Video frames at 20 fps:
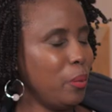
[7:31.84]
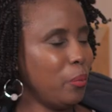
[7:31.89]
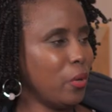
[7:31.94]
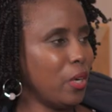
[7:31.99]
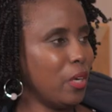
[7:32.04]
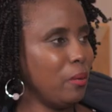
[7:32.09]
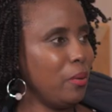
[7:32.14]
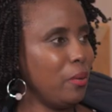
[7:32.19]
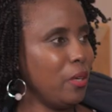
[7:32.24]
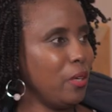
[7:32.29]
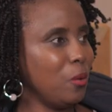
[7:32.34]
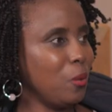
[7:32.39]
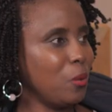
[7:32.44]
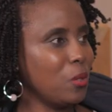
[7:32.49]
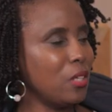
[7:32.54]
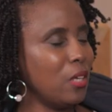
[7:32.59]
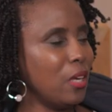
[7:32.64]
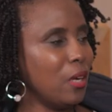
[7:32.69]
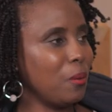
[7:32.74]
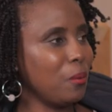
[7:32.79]
People mm. had been
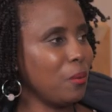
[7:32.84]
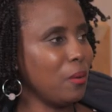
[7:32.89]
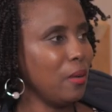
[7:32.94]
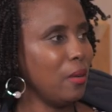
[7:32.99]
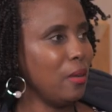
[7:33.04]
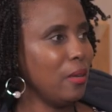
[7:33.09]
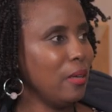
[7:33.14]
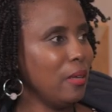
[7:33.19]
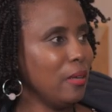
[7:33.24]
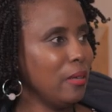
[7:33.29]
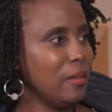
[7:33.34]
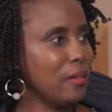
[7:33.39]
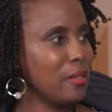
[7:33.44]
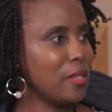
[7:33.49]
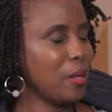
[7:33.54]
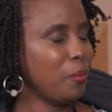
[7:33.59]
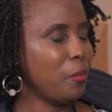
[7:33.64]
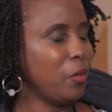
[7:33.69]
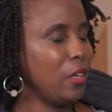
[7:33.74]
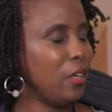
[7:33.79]
knocked down. Mm.
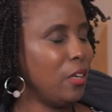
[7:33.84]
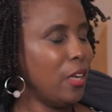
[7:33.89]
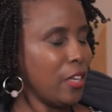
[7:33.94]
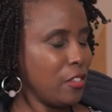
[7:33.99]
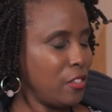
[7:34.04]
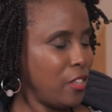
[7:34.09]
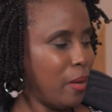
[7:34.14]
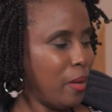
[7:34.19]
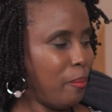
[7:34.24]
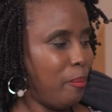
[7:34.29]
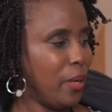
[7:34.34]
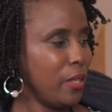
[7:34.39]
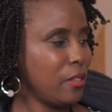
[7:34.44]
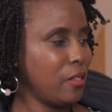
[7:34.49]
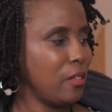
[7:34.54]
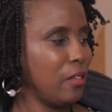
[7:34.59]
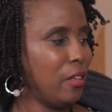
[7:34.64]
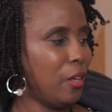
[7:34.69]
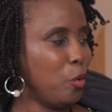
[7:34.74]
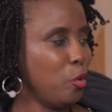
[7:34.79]
Somebody does their
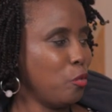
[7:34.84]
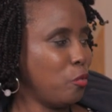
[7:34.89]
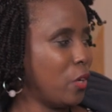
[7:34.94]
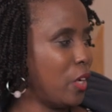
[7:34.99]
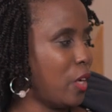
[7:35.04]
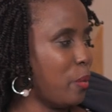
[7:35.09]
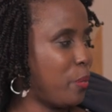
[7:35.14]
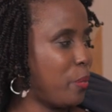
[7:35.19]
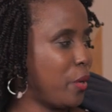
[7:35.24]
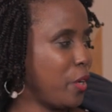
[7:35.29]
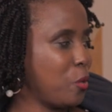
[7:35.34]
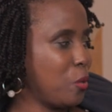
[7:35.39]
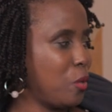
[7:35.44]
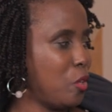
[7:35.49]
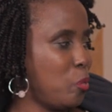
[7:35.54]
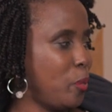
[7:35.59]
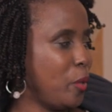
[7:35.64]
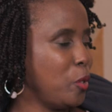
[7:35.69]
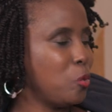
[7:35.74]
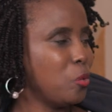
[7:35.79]
best, they go for an appraisal,
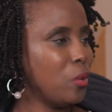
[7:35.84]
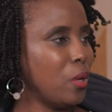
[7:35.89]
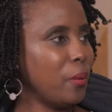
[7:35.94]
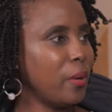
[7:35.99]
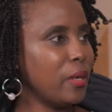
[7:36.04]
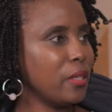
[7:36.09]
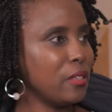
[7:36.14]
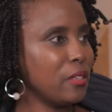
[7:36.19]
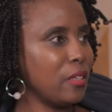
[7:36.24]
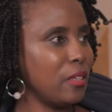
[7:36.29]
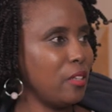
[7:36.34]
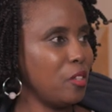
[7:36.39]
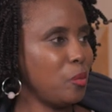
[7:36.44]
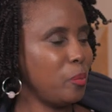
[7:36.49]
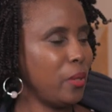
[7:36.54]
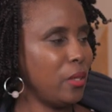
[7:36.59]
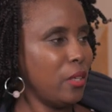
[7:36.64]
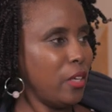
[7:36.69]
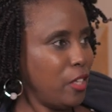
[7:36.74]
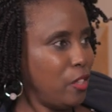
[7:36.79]
they spend two hours and mm. they
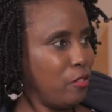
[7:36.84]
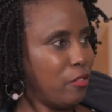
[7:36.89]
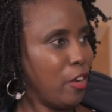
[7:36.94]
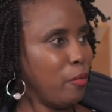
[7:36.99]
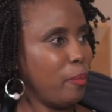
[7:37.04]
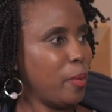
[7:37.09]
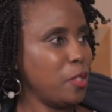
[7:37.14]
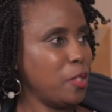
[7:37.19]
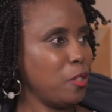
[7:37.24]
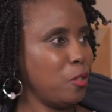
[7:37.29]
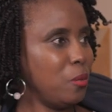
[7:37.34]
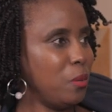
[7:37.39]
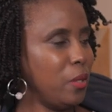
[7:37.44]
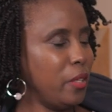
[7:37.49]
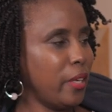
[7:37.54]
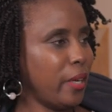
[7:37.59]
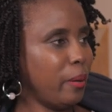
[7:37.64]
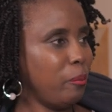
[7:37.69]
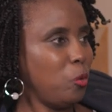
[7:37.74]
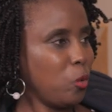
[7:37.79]
spend 95% of the
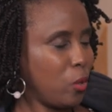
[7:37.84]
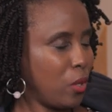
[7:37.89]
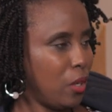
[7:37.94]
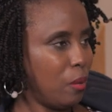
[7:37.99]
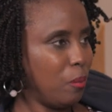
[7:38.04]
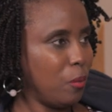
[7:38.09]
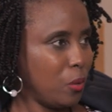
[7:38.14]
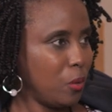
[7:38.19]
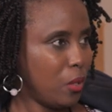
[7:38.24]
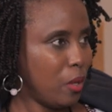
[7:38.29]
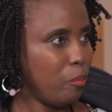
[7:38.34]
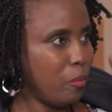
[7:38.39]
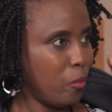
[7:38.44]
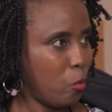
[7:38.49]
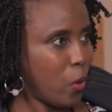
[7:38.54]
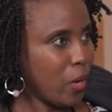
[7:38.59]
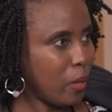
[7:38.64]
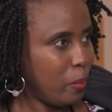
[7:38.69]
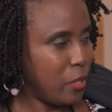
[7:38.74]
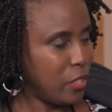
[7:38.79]
time talking about the
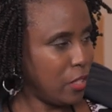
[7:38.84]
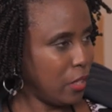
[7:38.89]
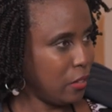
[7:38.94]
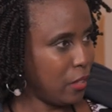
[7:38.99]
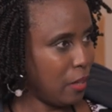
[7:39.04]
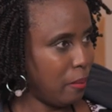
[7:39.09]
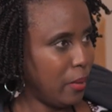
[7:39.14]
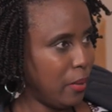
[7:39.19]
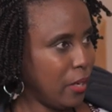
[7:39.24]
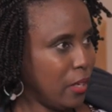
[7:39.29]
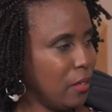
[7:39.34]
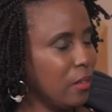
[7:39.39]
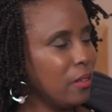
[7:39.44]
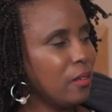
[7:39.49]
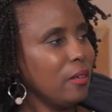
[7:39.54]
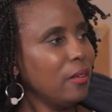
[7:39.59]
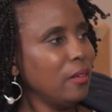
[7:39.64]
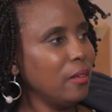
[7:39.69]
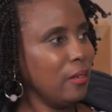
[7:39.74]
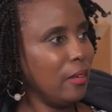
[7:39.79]
one mistake they made.
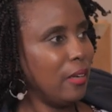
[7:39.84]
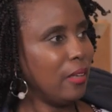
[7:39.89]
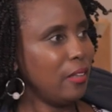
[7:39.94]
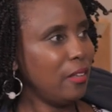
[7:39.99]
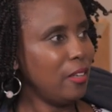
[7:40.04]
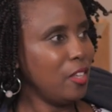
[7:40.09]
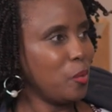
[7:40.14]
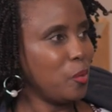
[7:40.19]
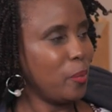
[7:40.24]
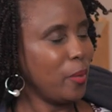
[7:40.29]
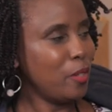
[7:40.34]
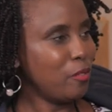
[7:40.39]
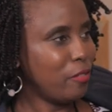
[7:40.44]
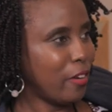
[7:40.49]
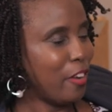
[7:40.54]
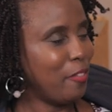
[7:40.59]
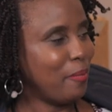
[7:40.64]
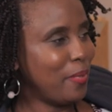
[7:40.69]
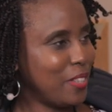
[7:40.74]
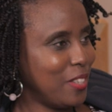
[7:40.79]
And then they spend
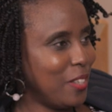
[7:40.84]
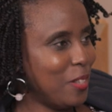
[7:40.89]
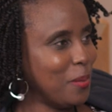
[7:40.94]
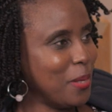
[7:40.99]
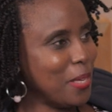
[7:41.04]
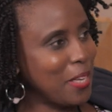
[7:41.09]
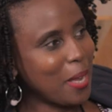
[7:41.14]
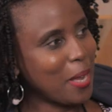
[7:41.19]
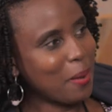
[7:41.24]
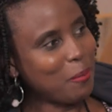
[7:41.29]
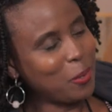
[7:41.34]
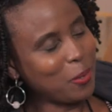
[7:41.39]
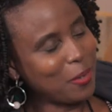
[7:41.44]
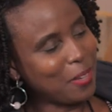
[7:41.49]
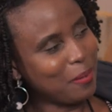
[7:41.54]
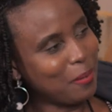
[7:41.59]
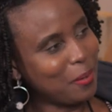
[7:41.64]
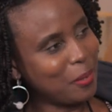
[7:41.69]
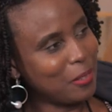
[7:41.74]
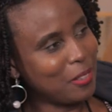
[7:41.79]
5% of the time
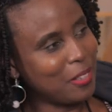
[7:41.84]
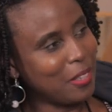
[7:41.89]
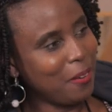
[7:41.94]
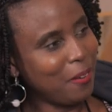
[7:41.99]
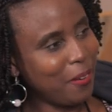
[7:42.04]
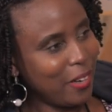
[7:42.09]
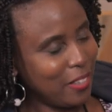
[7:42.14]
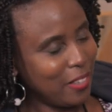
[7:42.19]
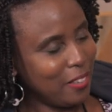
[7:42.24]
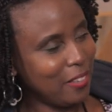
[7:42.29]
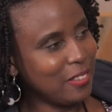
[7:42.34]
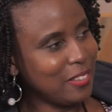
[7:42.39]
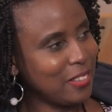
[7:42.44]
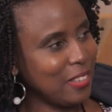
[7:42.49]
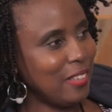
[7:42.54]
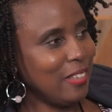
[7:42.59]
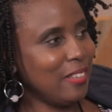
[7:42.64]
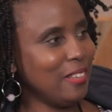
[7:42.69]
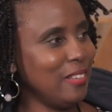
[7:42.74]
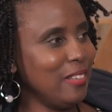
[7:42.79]
talking about the great things
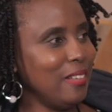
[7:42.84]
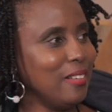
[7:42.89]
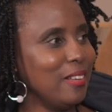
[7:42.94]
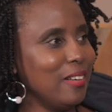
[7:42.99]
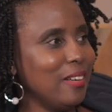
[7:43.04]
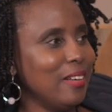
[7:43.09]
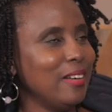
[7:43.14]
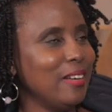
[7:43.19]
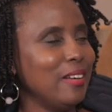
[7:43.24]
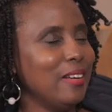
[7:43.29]
that they did.